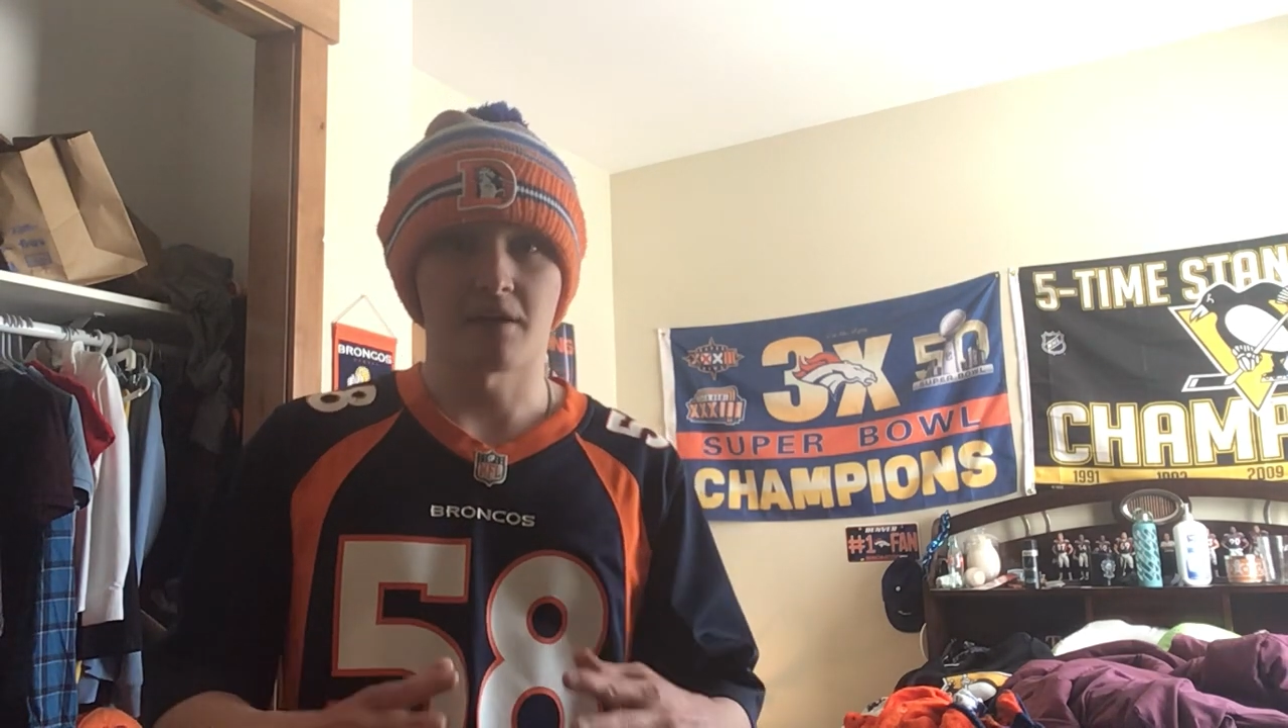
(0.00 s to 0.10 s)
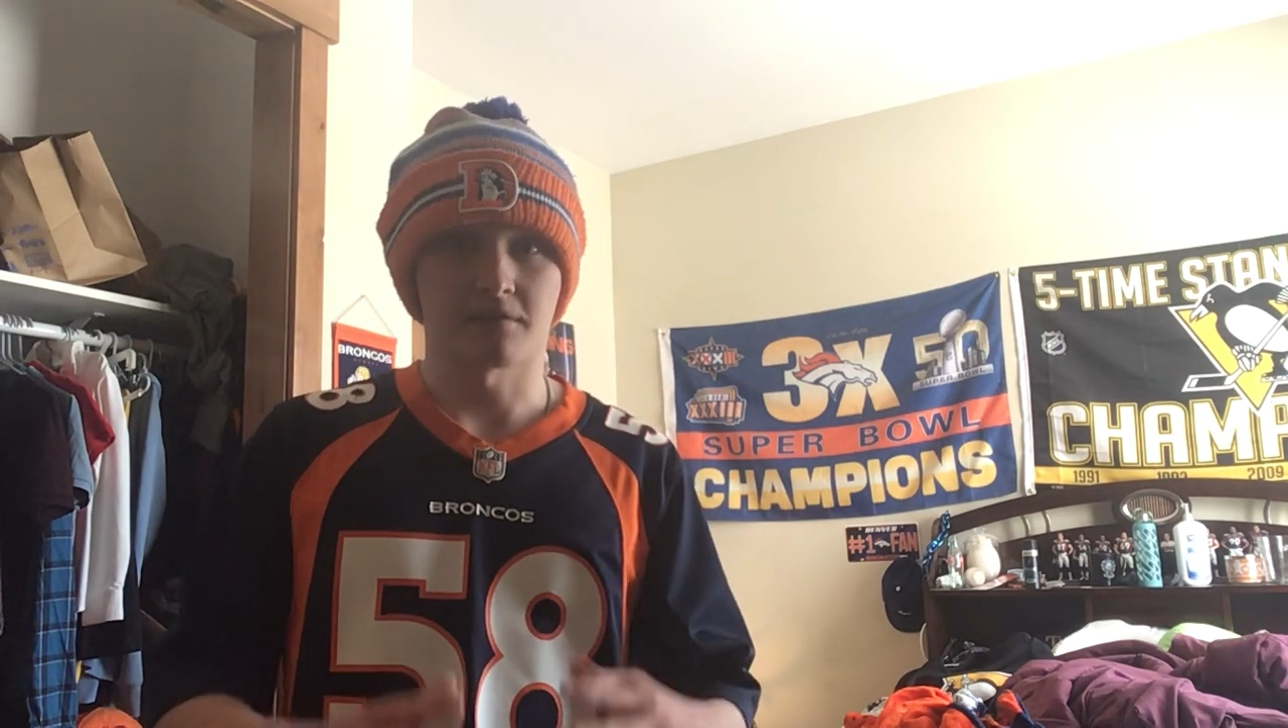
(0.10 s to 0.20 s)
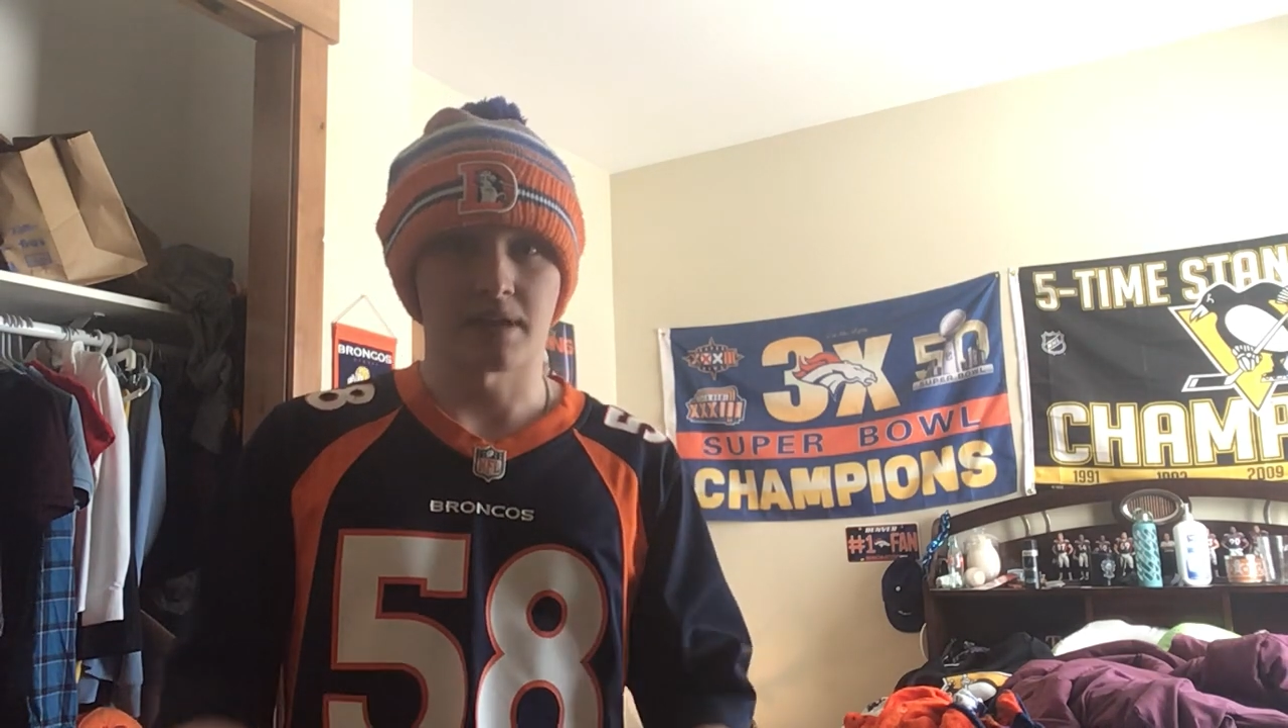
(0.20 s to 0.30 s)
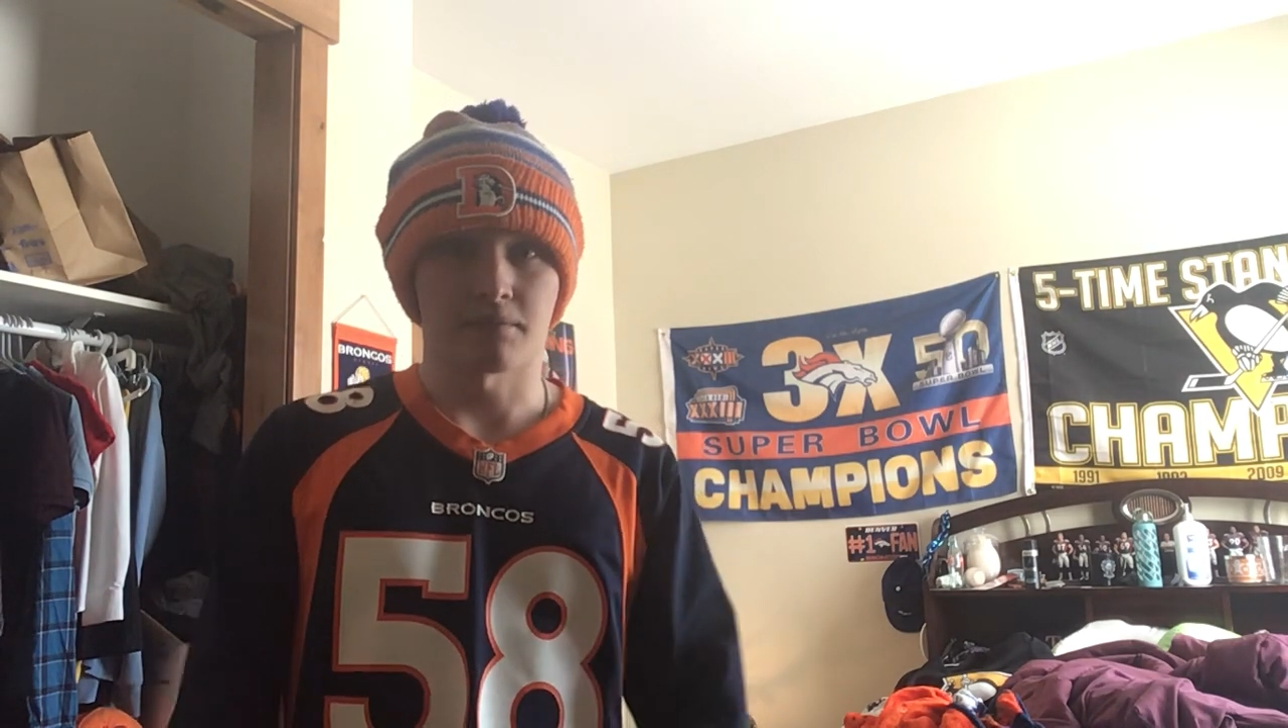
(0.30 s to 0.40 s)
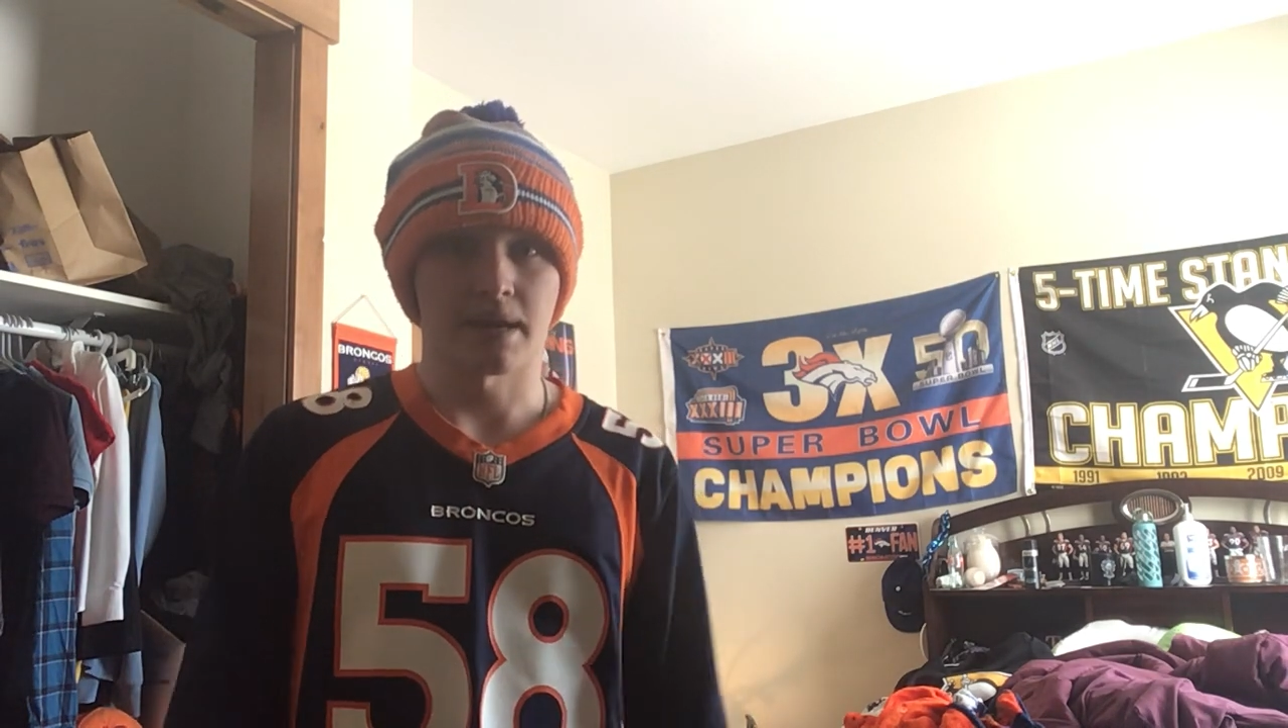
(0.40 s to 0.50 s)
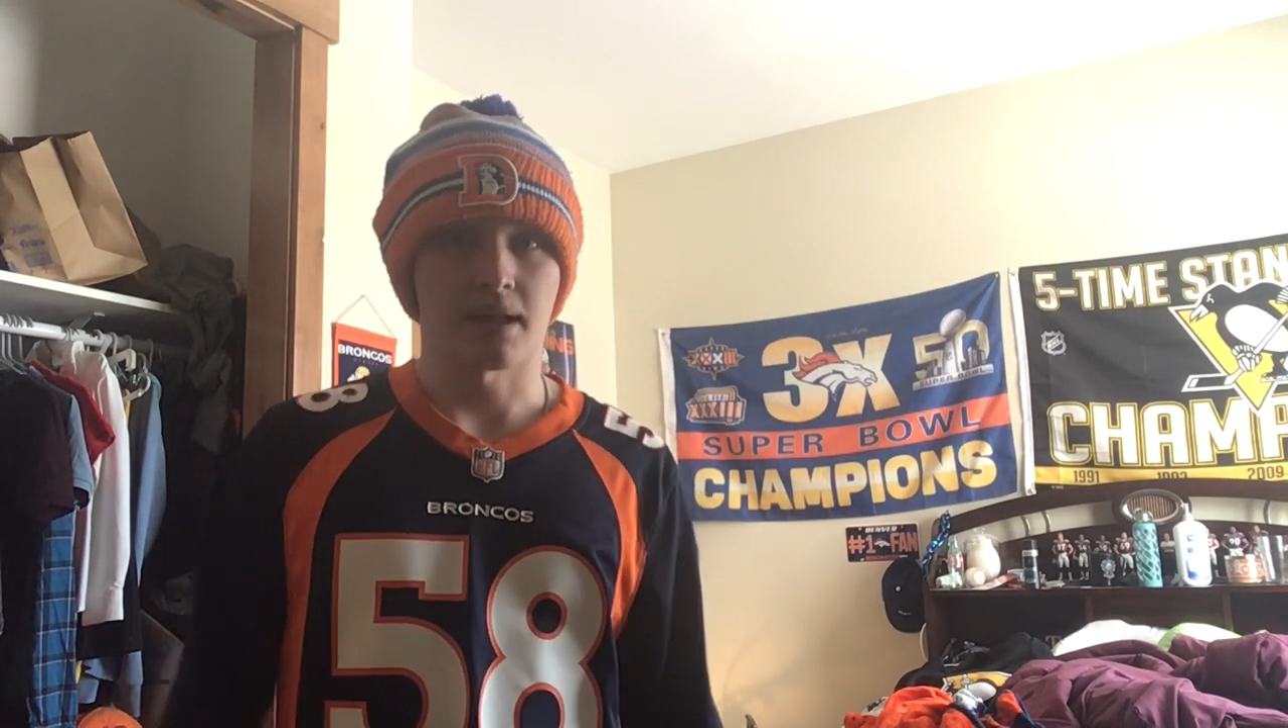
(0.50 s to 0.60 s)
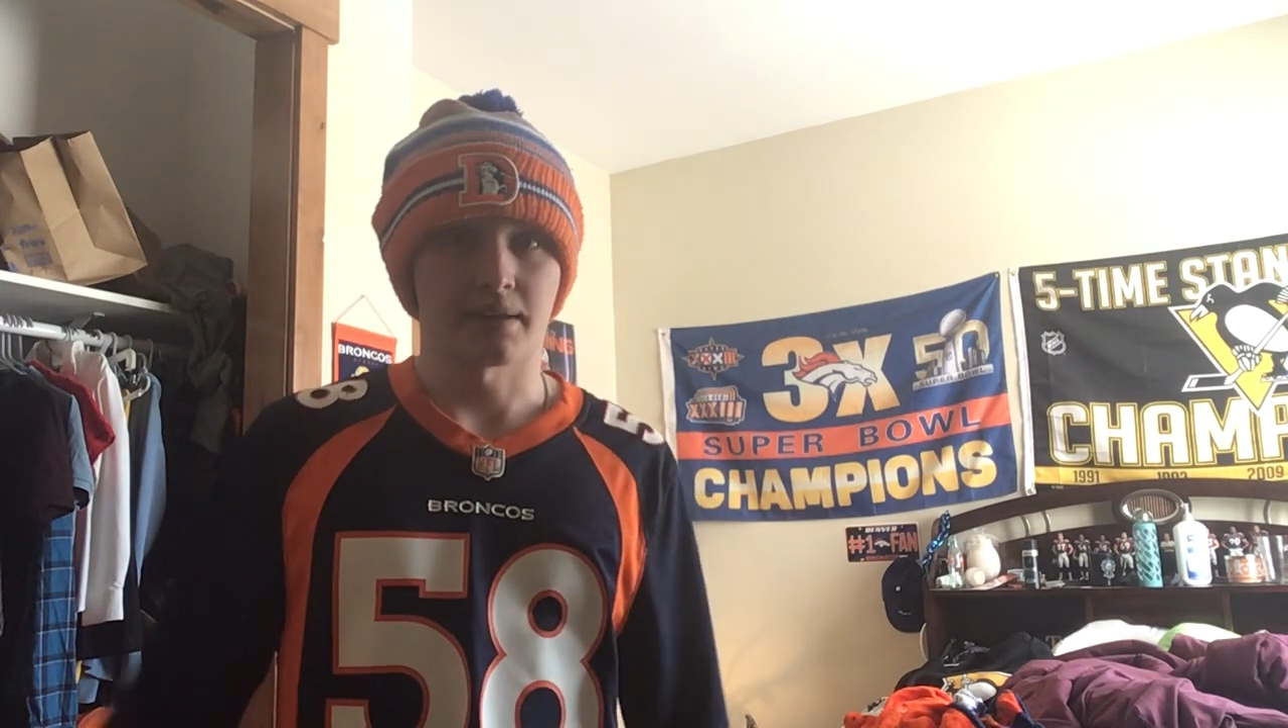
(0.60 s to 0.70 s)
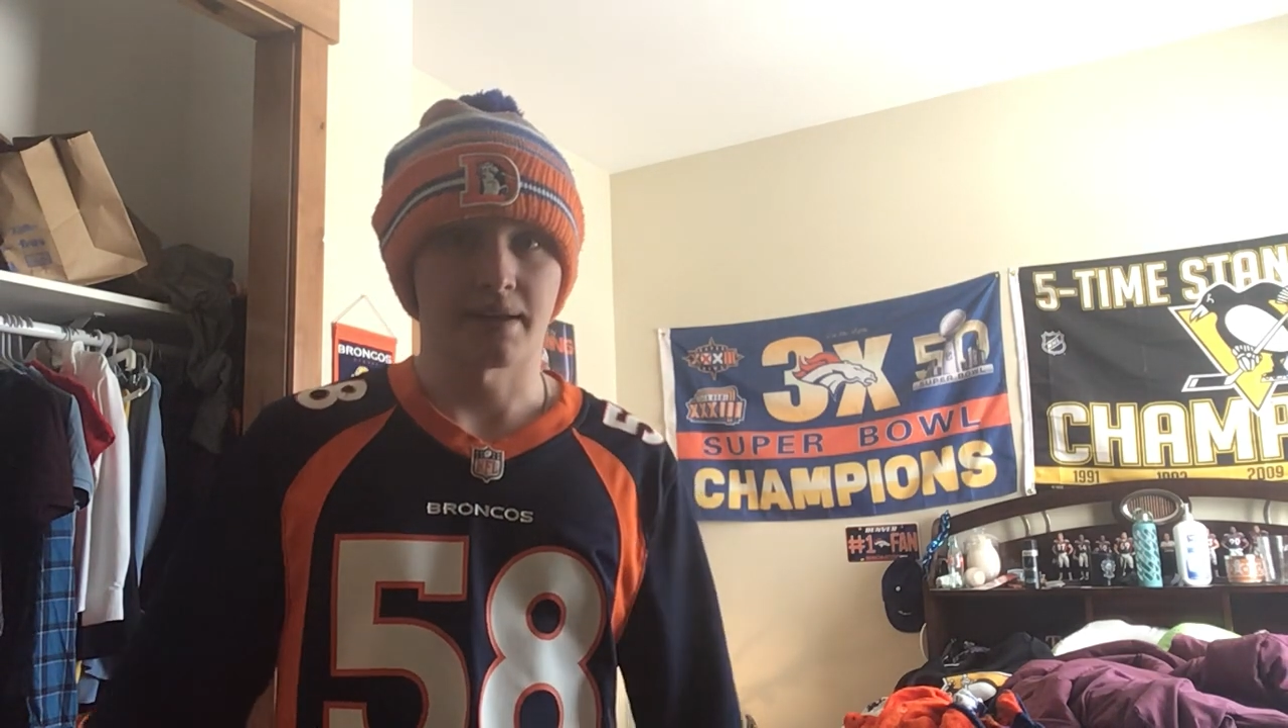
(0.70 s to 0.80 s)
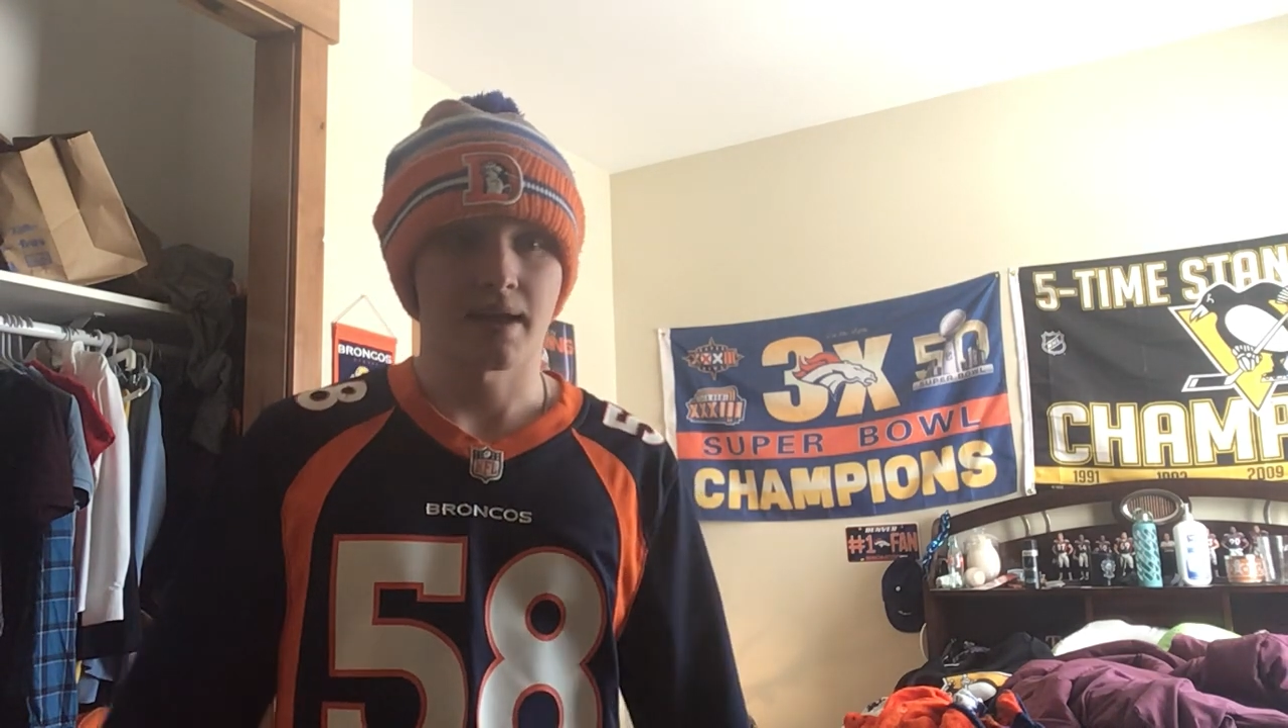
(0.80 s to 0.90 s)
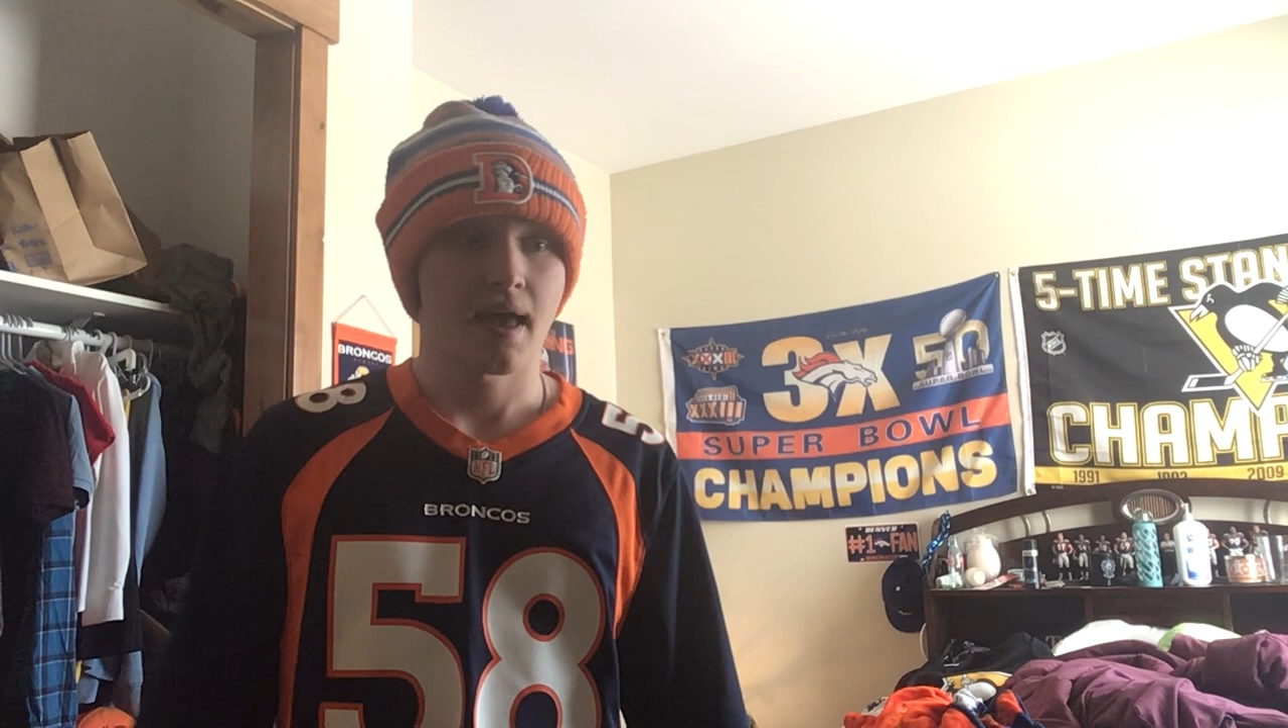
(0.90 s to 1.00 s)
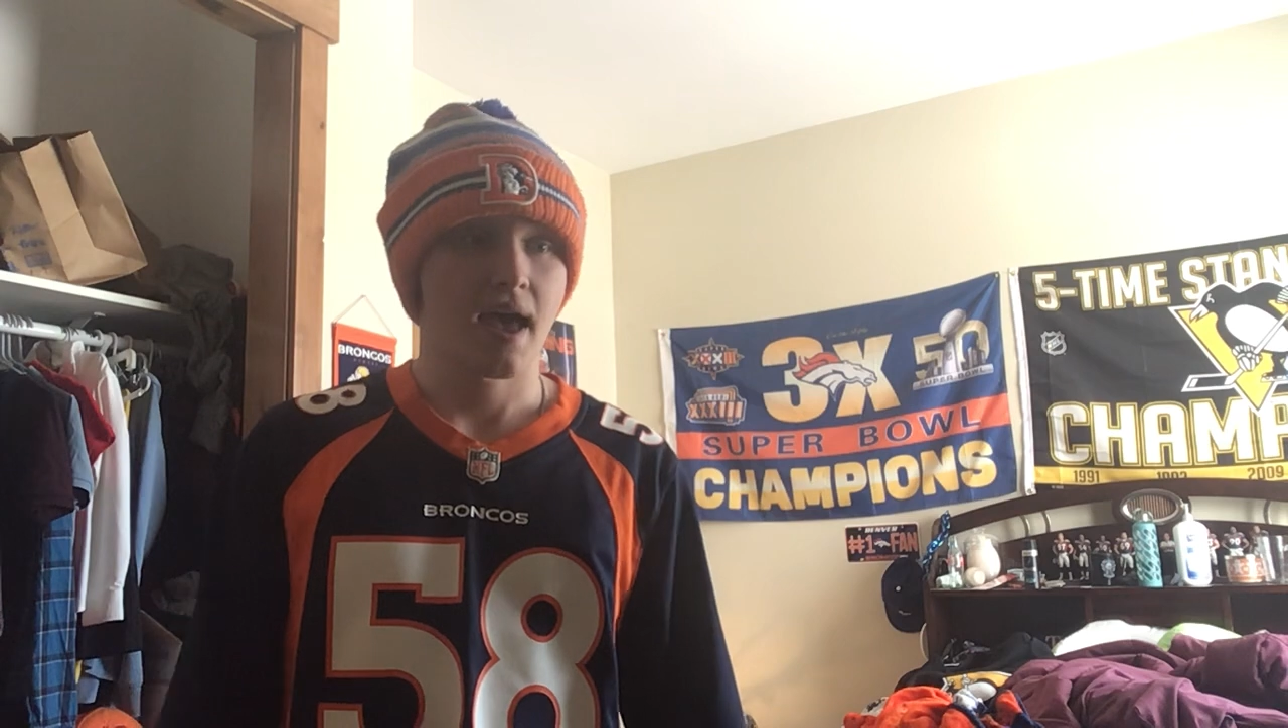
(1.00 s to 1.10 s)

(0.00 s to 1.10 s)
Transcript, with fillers: for that reality.